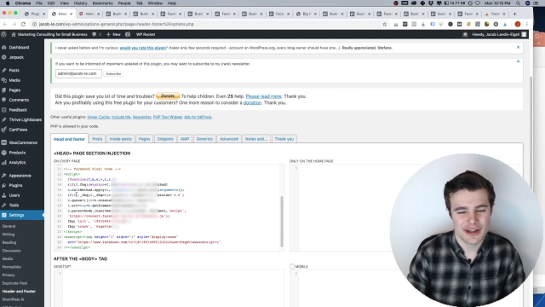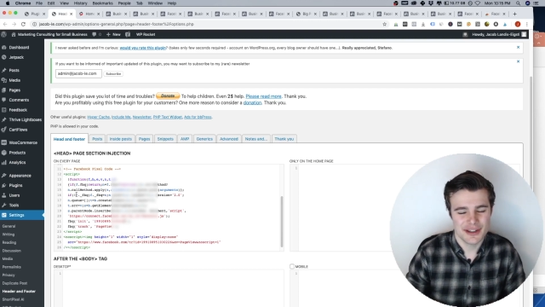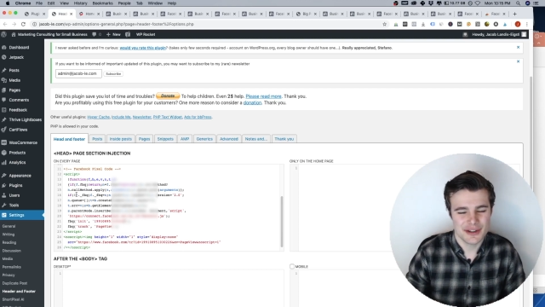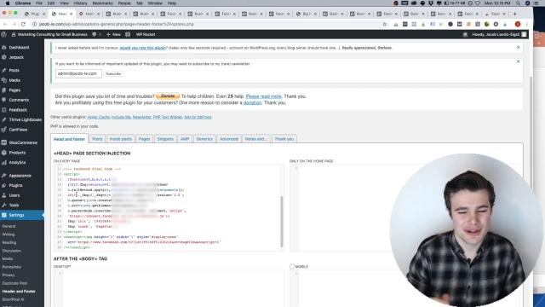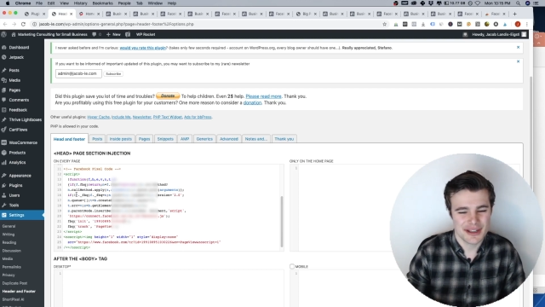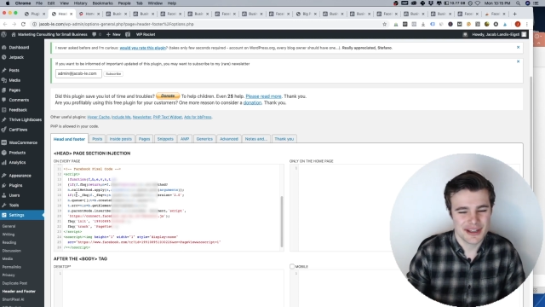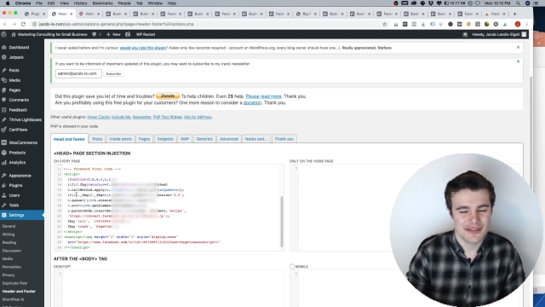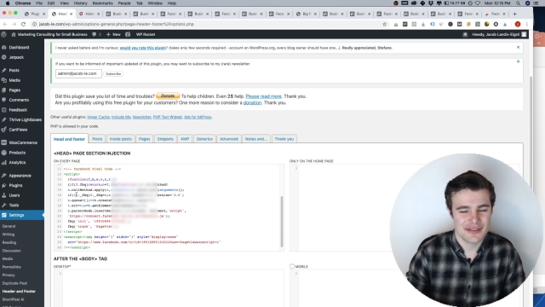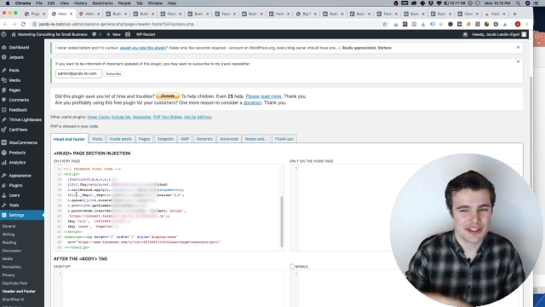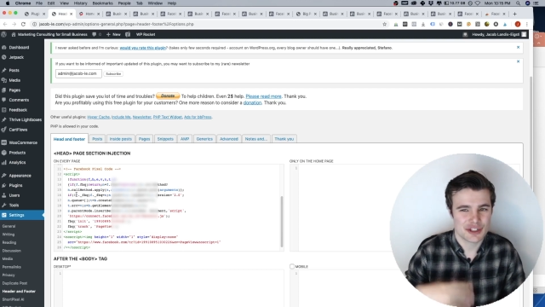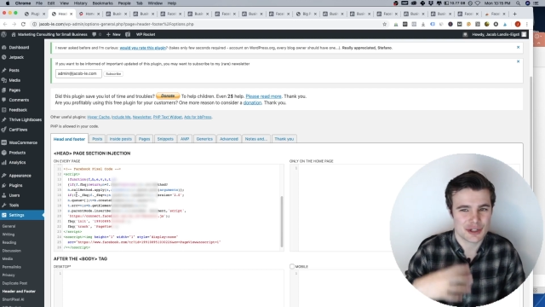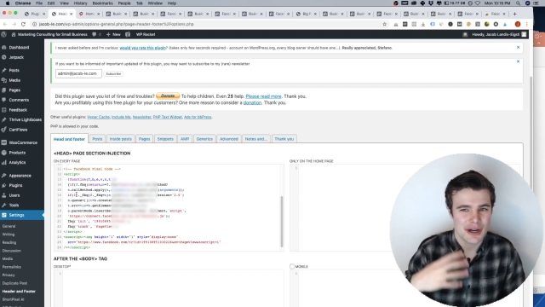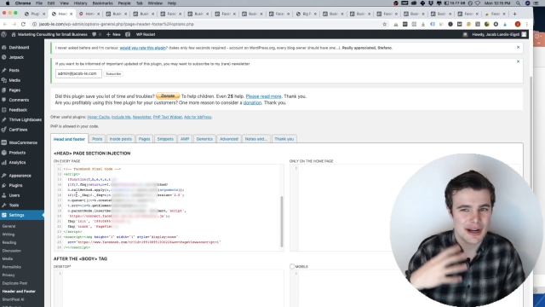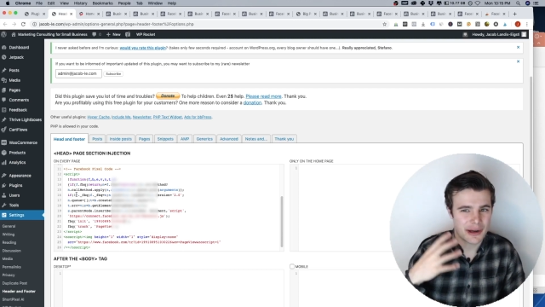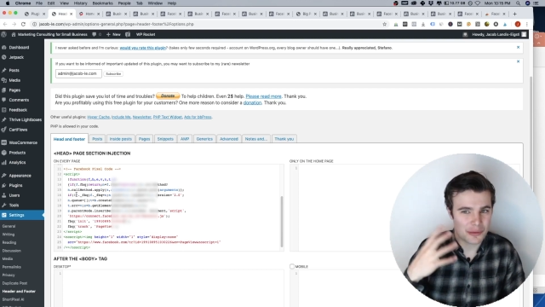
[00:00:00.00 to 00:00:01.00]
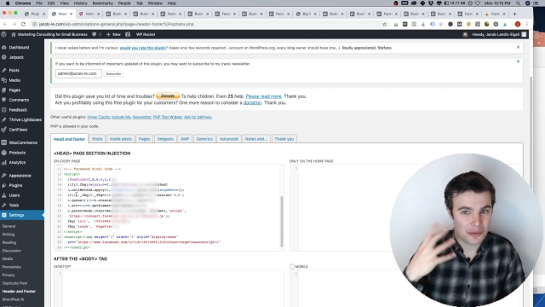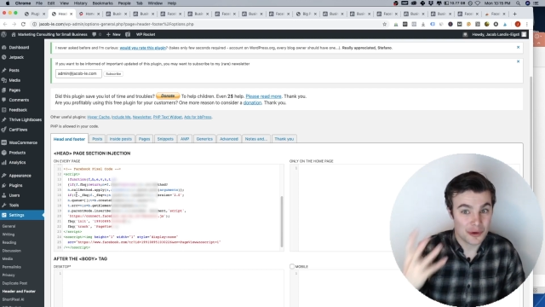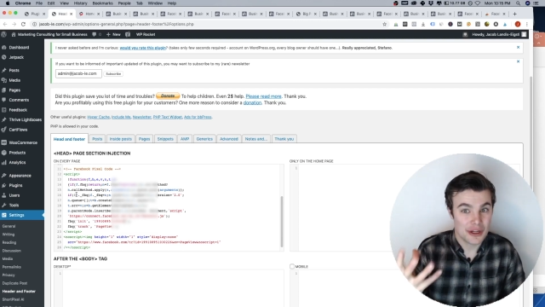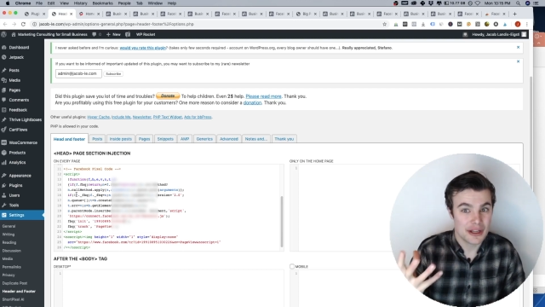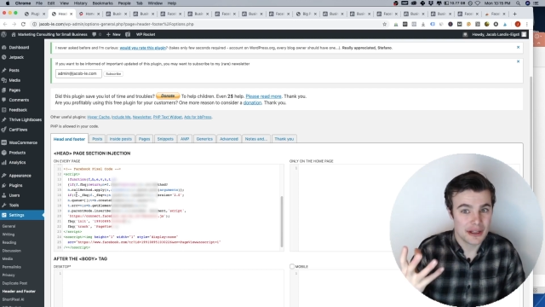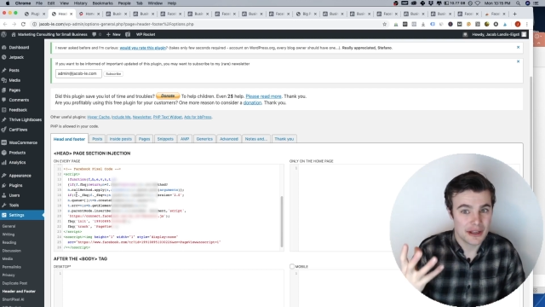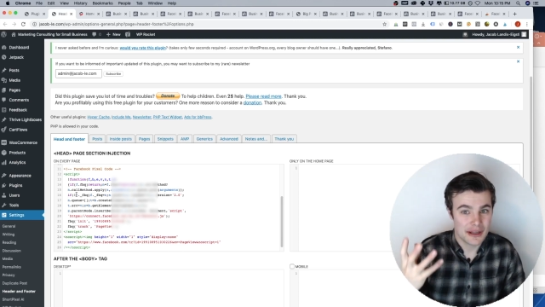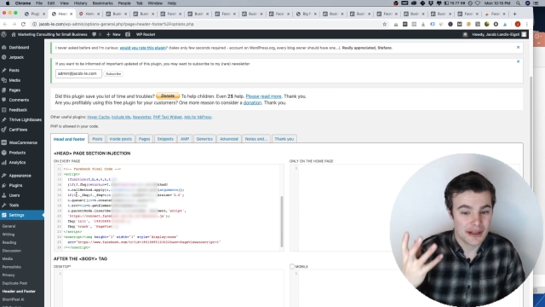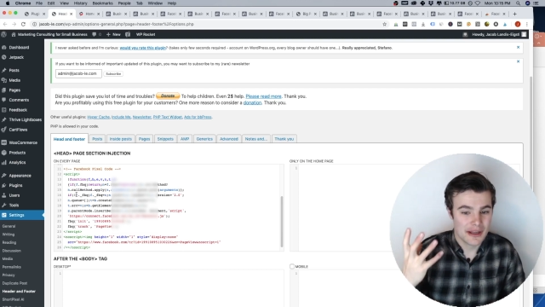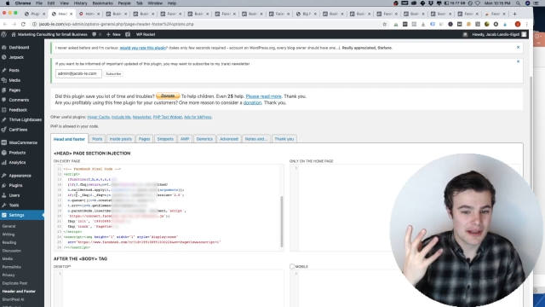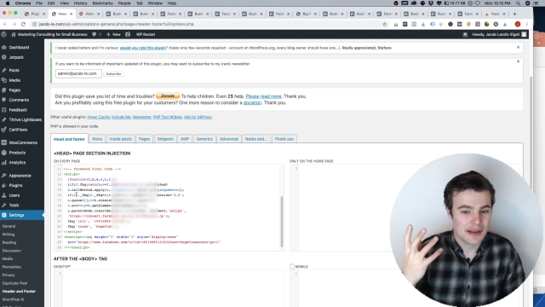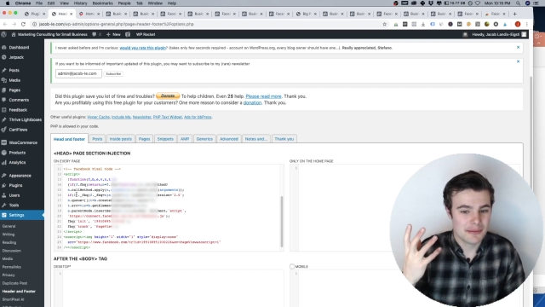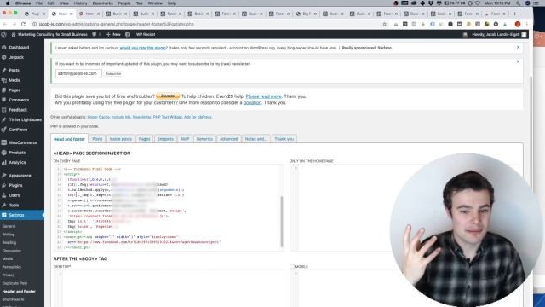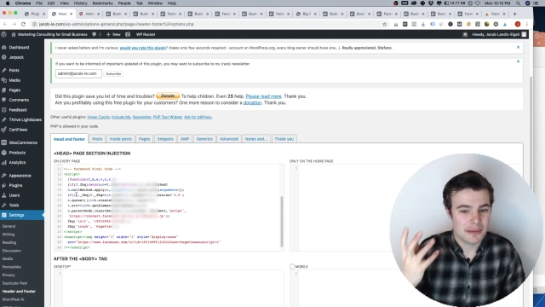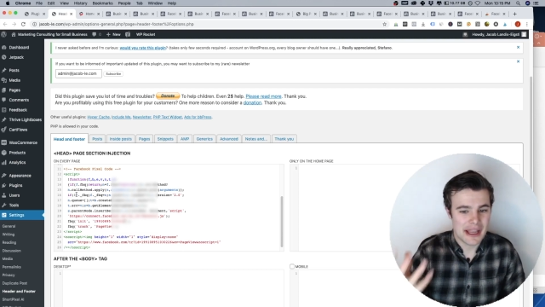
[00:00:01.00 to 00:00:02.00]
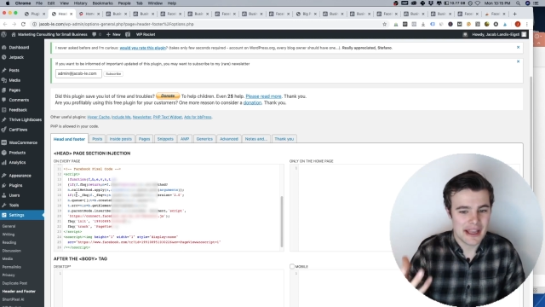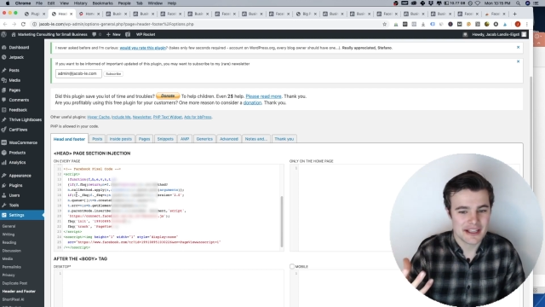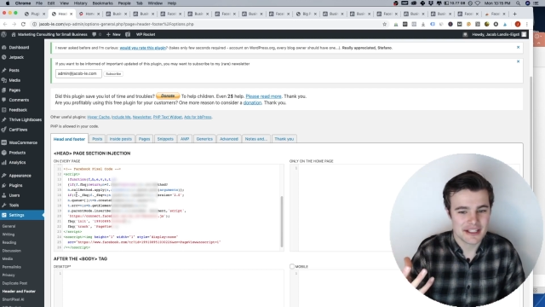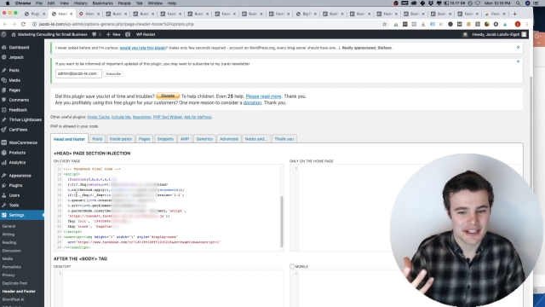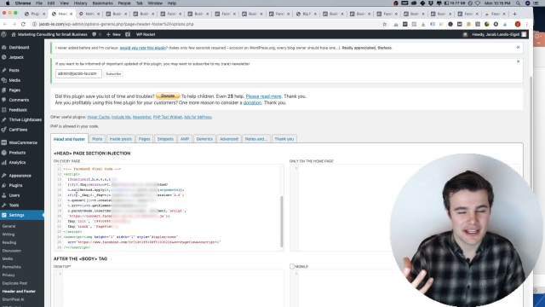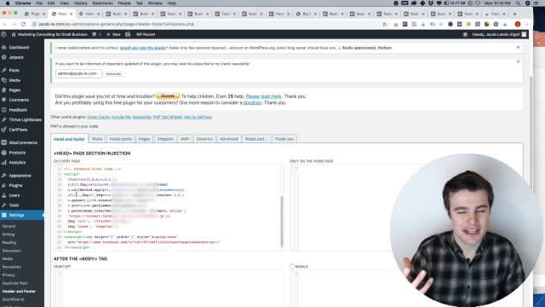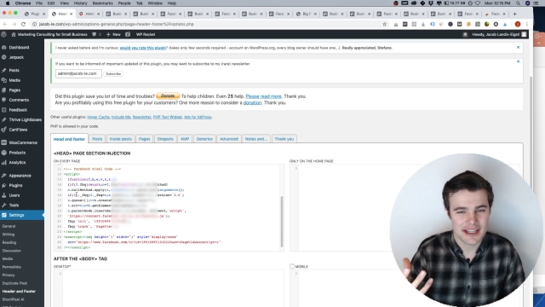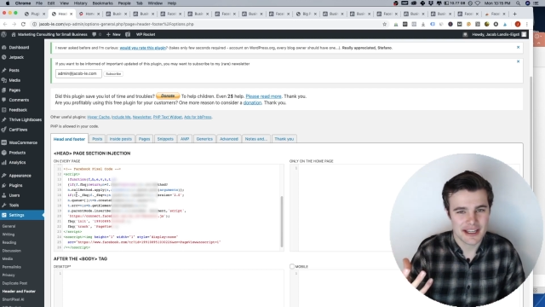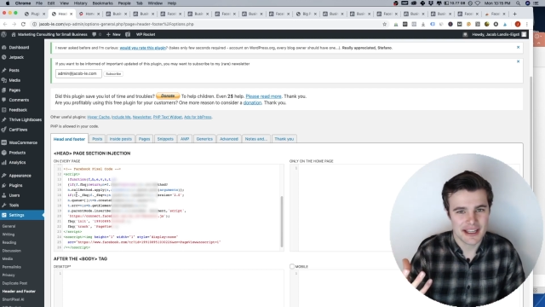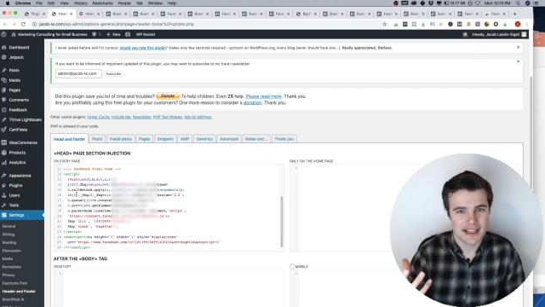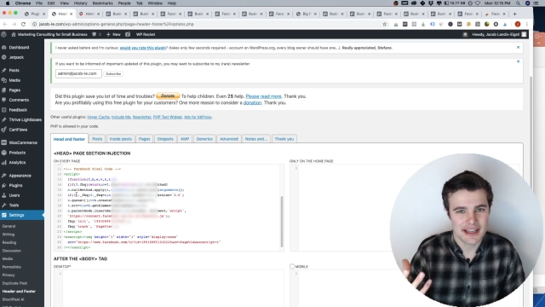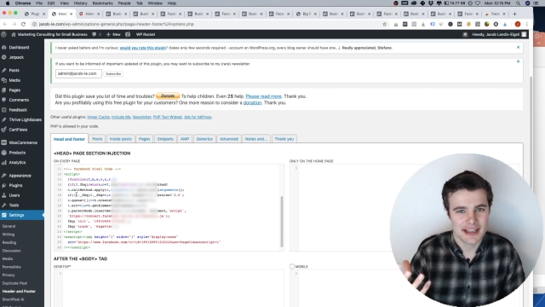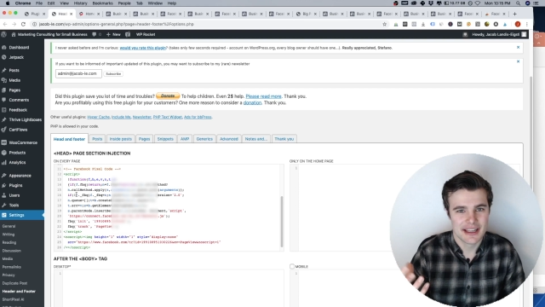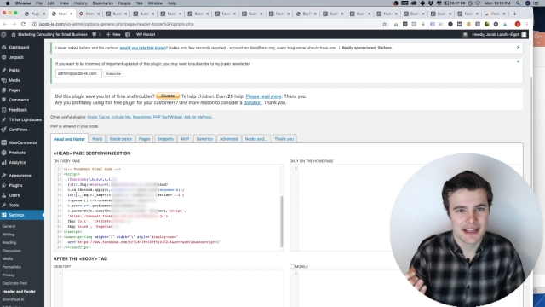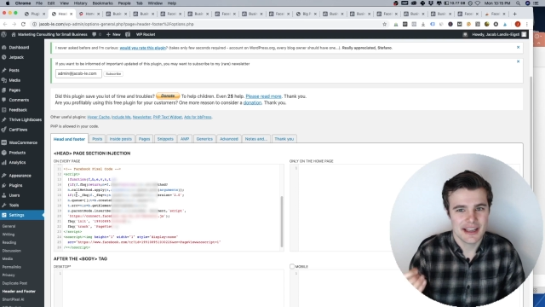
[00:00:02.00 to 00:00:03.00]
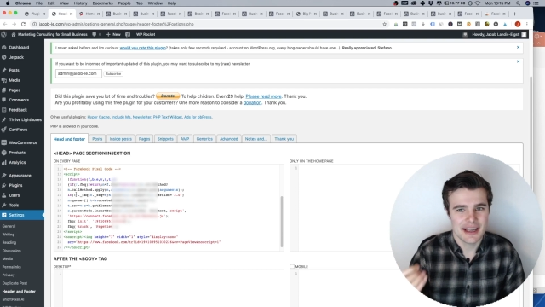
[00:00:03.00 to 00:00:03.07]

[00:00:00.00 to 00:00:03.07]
and you could even try re pasting it in